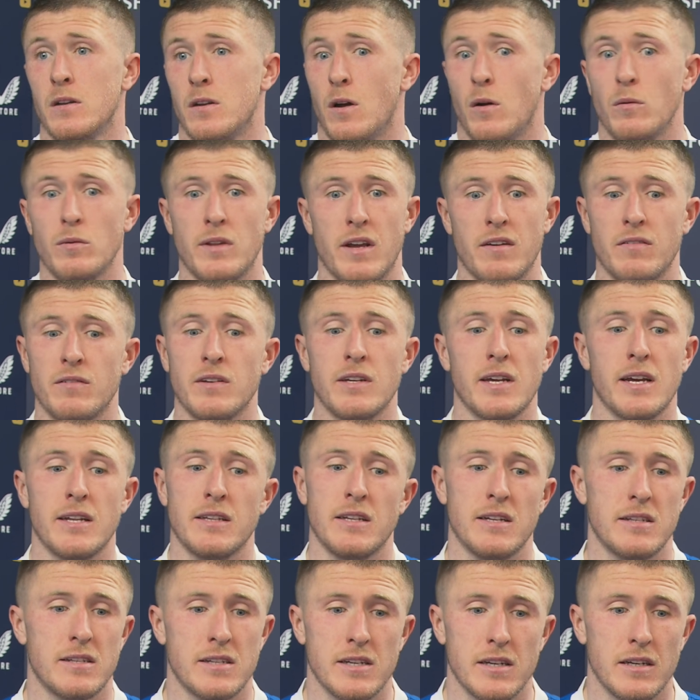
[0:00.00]
No, definitely, yeah,
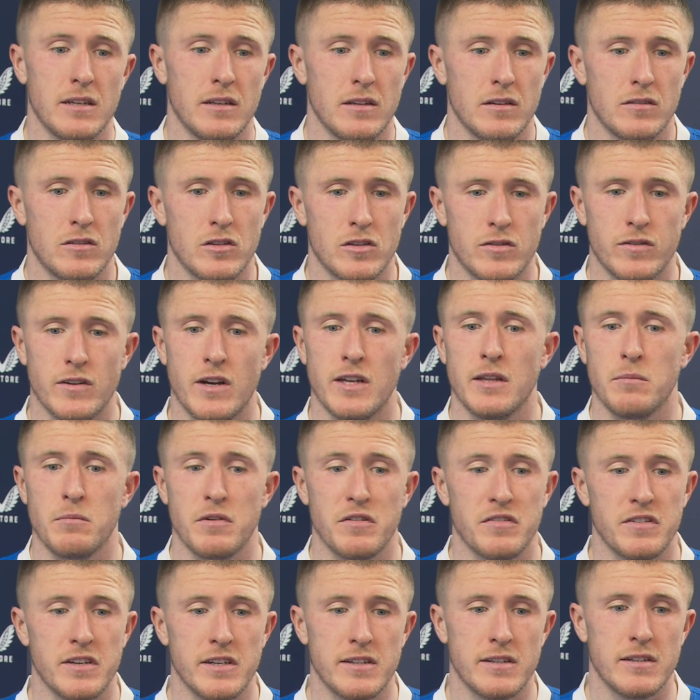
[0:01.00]
that's it. You're just finding
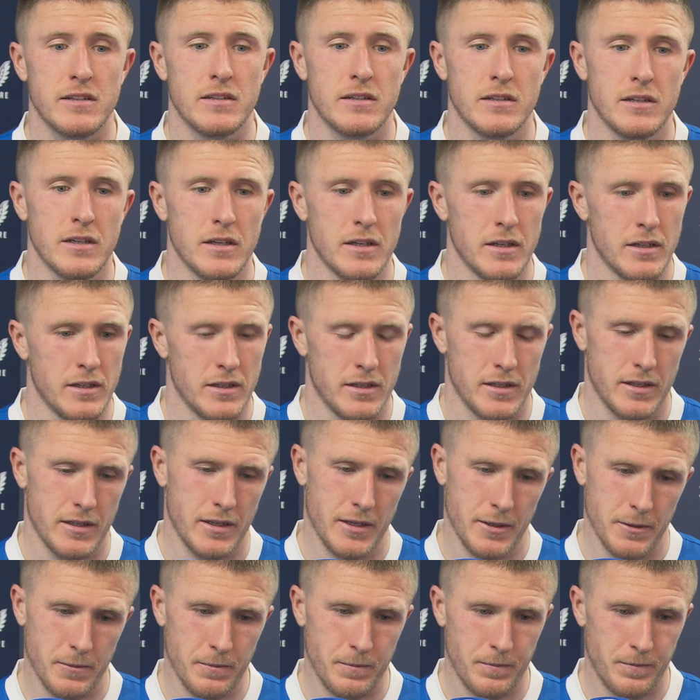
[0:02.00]
my feet and
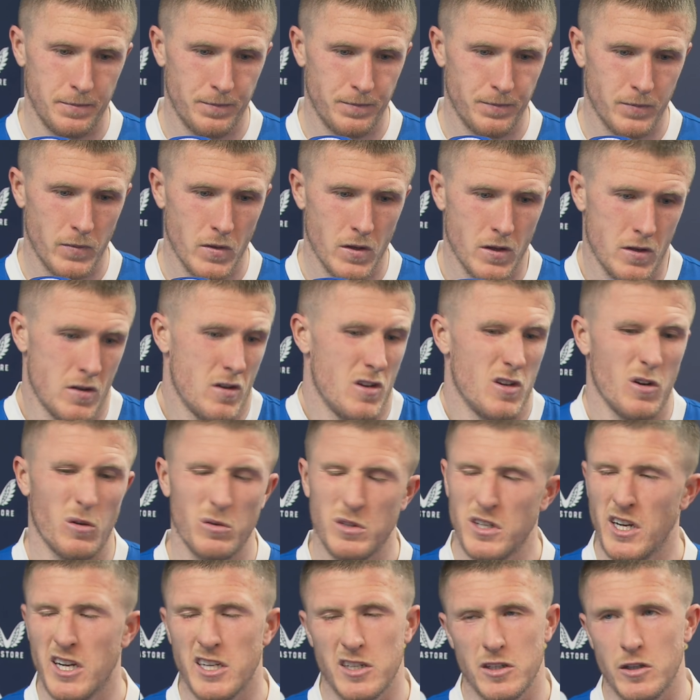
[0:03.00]
you know,
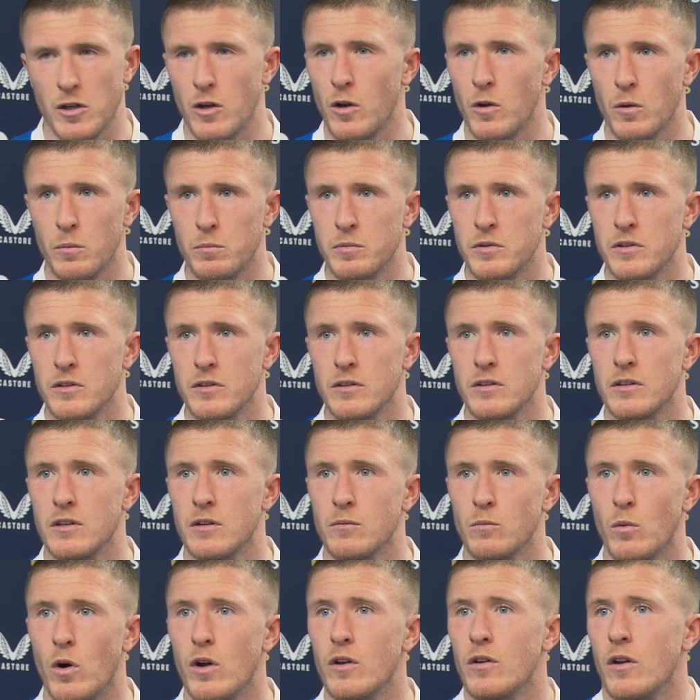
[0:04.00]
changing clubs
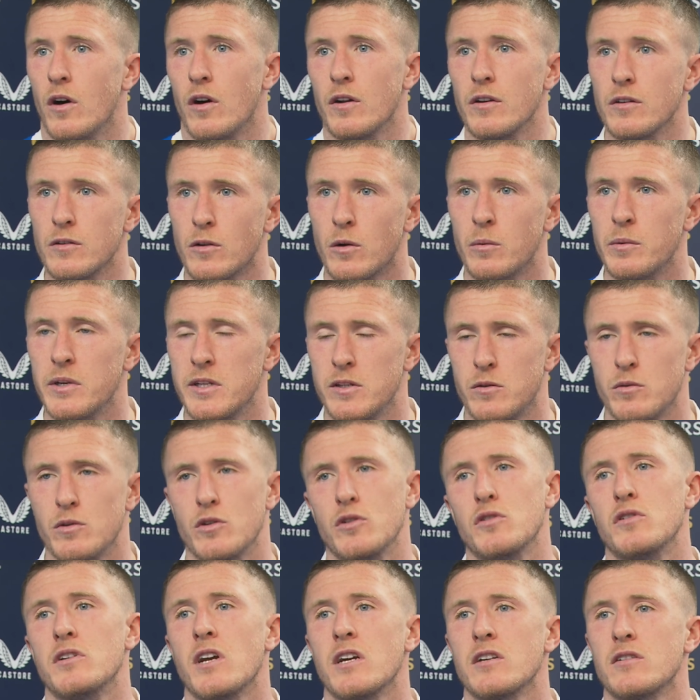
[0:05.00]
and whatnot, and coming into a
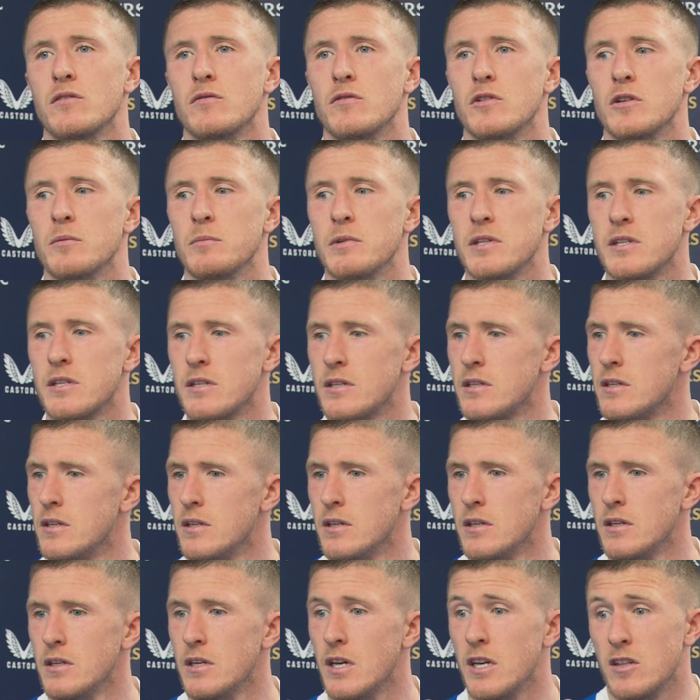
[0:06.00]
new dressing room. It's
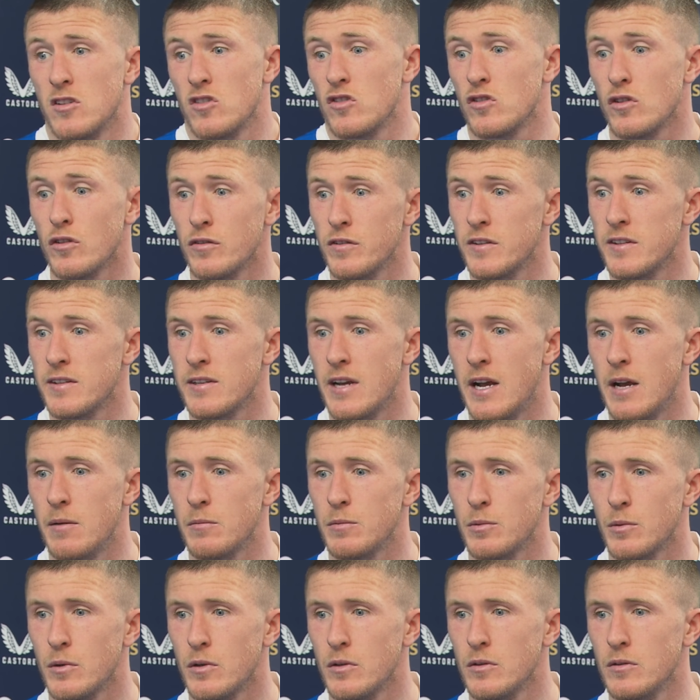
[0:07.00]
tough at
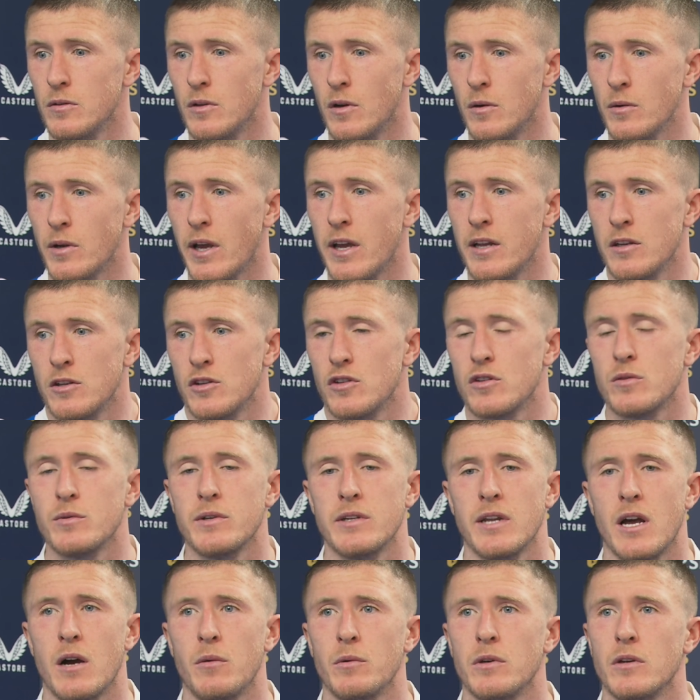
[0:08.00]
times, but now getting used to
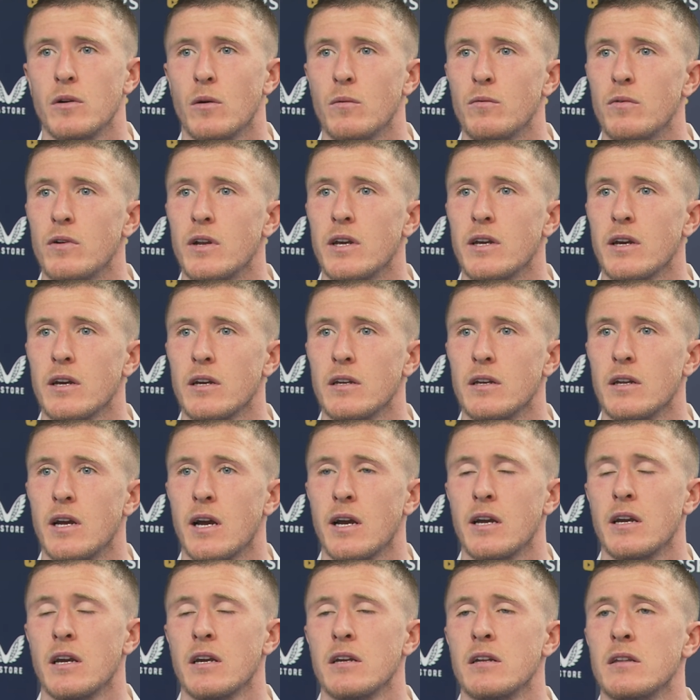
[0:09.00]
it now, and hopefully I
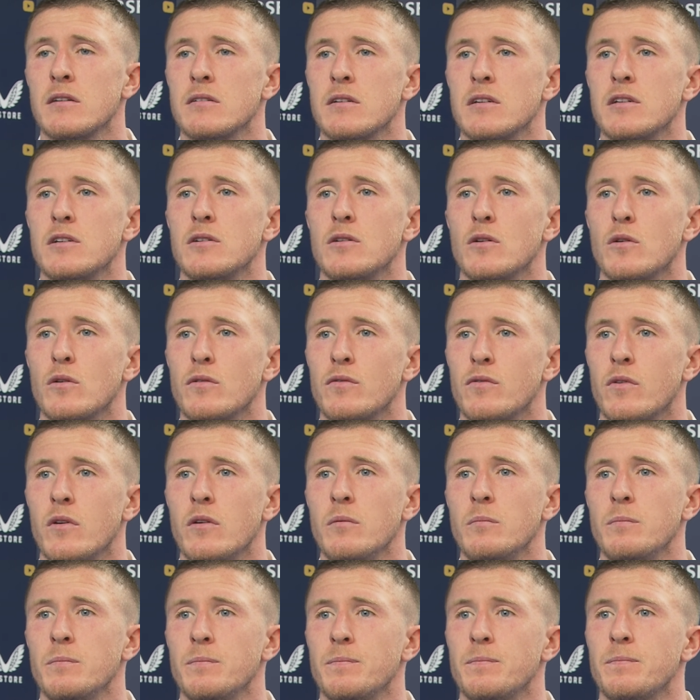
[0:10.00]
can continue the good
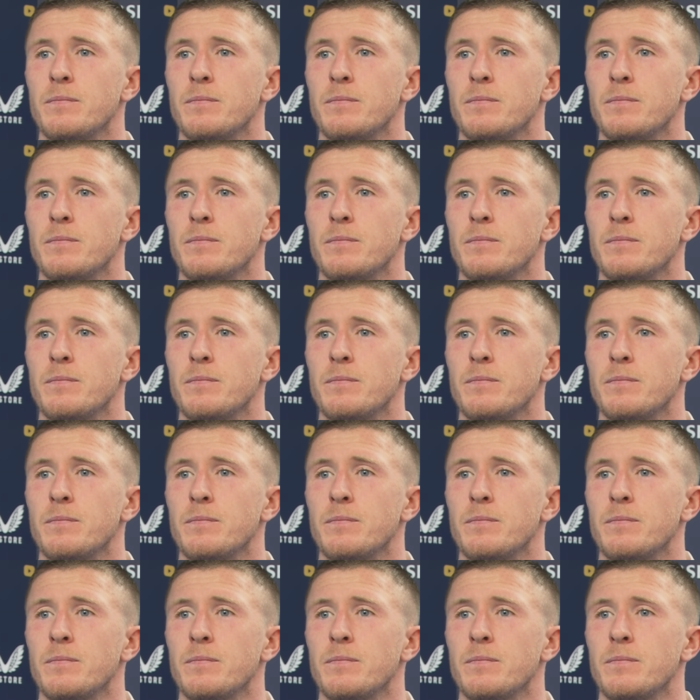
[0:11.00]
form.